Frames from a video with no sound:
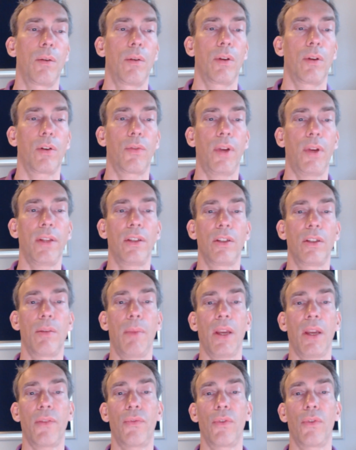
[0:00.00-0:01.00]
Creating the
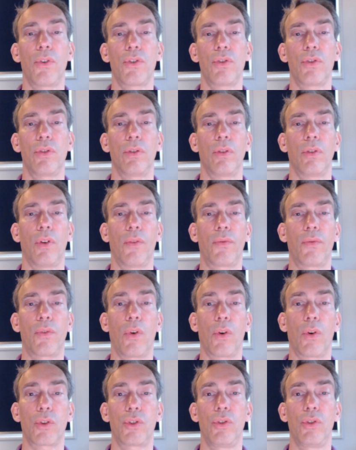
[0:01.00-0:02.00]
Mac version, of
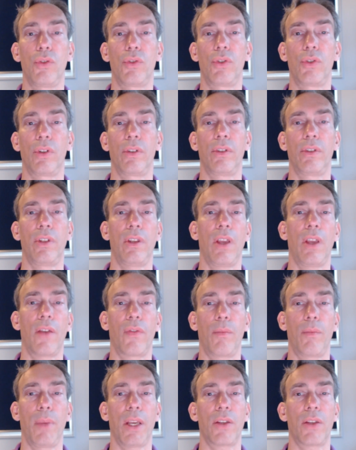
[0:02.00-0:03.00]
course using the
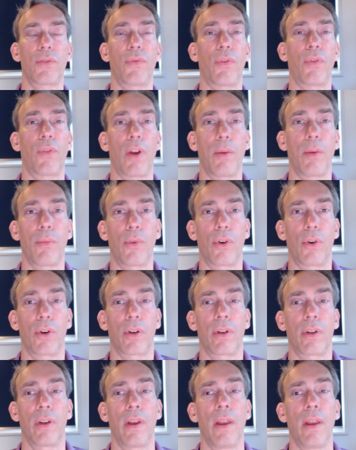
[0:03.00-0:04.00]
FMX
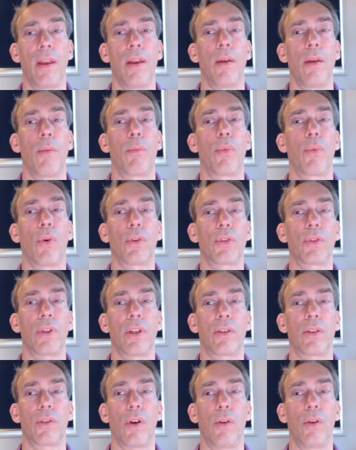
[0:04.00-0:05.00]
framework, brought
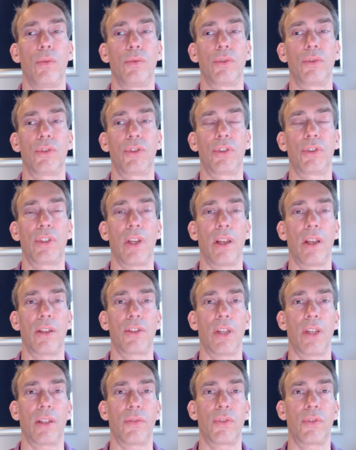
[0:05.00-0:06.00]
its own set
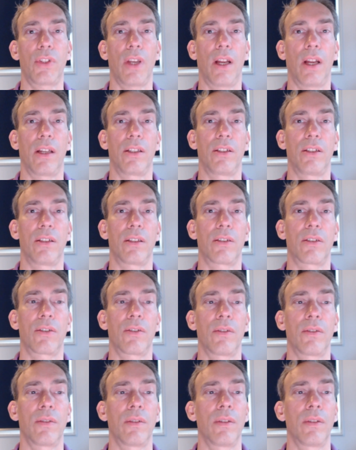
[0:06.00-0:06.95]
of challenges.